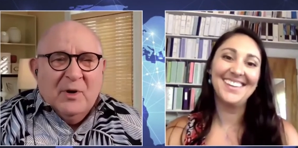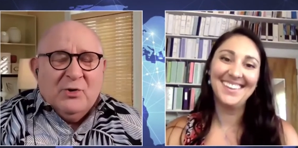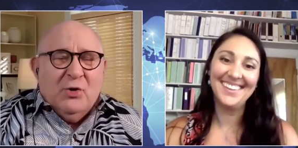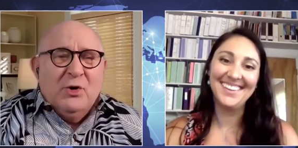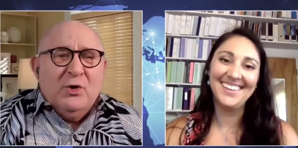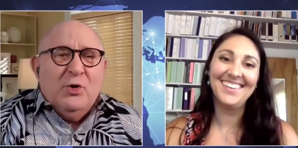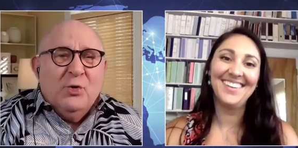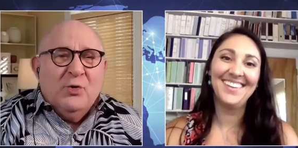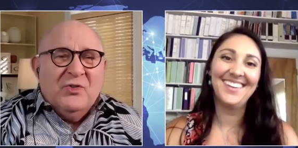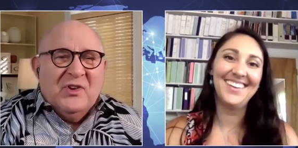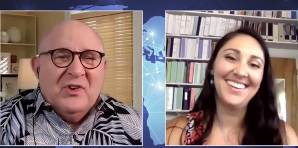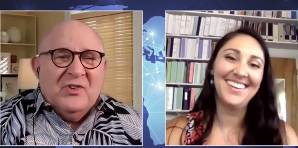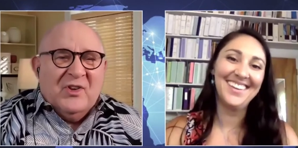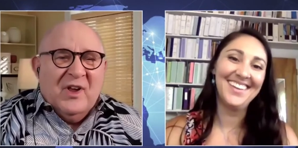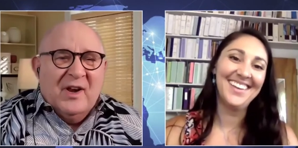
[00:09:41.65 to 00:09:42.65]
Speaker 1: But good news
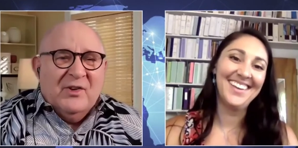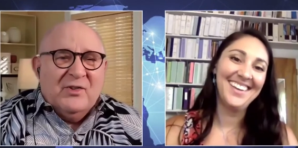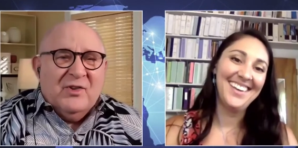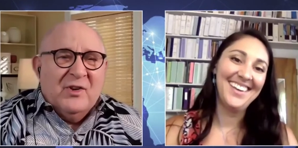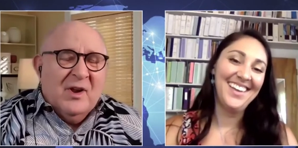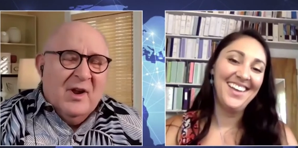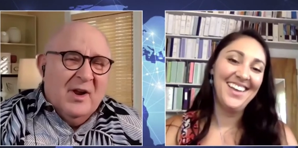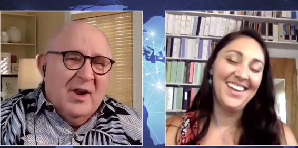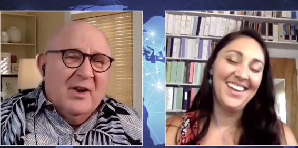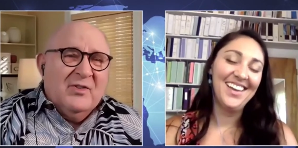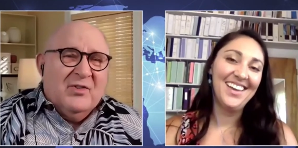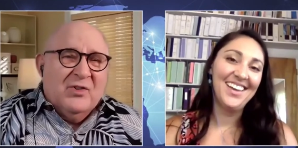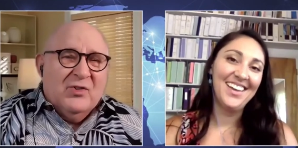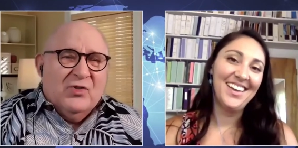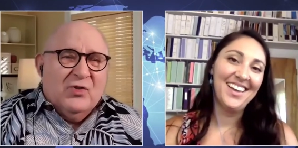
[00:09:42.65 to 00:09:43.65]
is that it's a
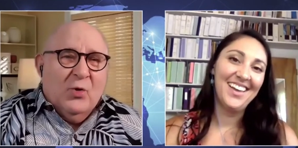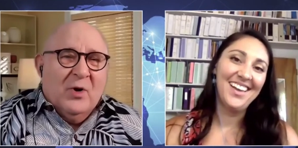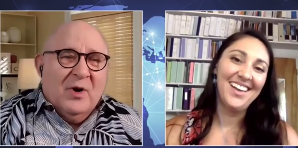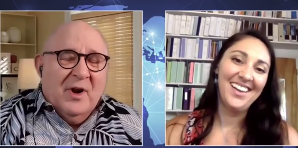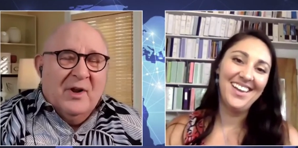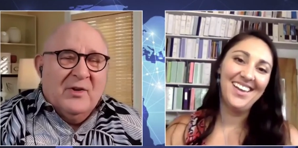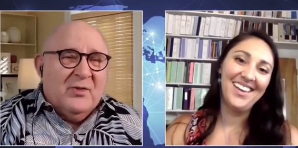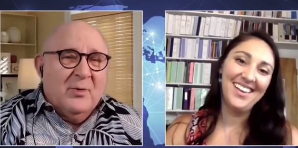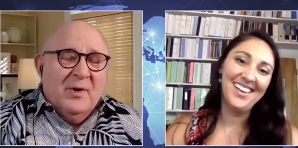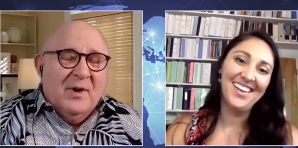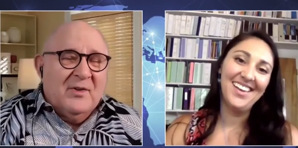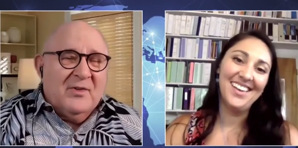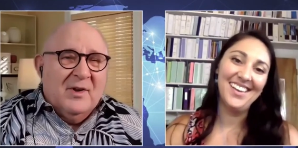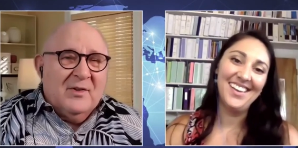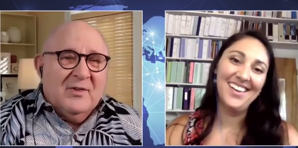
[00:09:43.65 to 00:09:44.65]
it's a short answer.
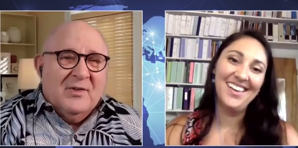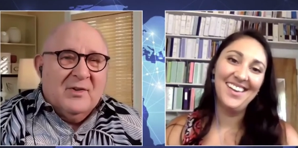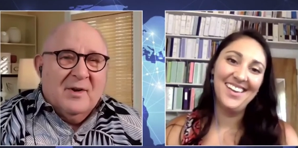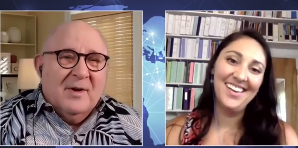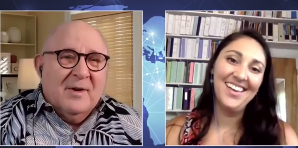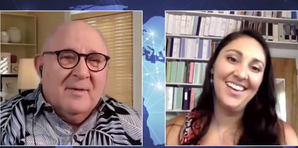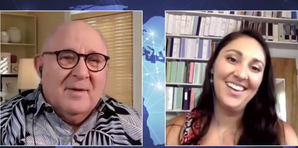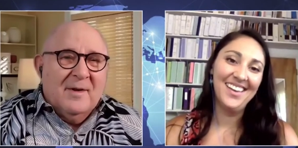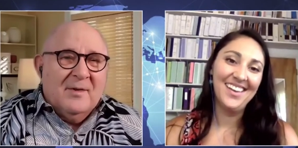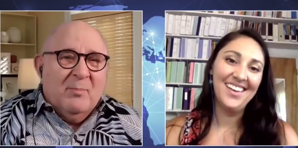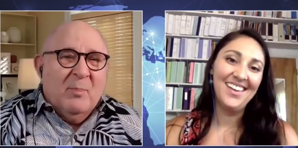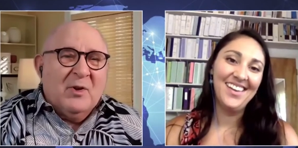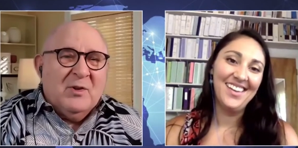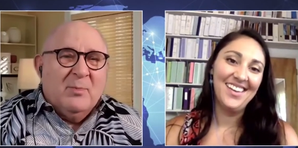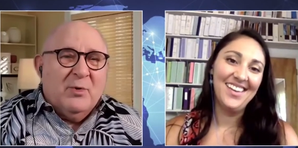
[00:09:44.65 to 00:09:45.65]
It's it's a uh, it's
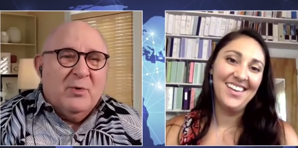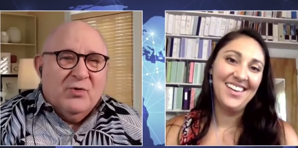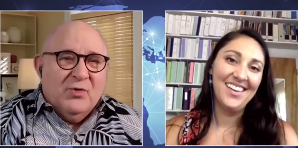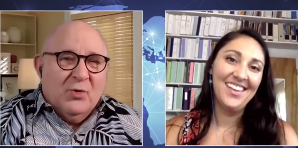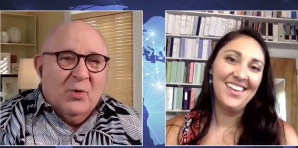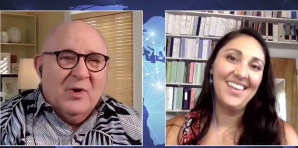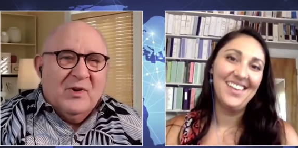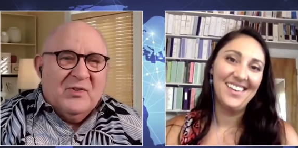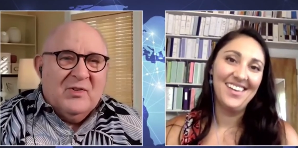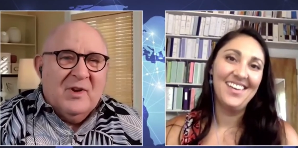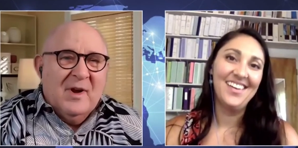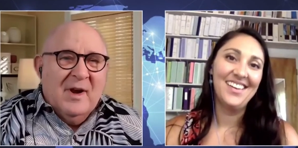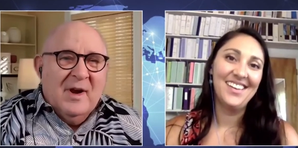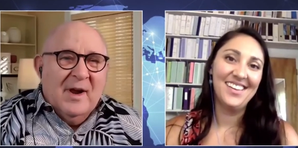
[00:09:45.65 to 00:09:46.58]
multiple choice,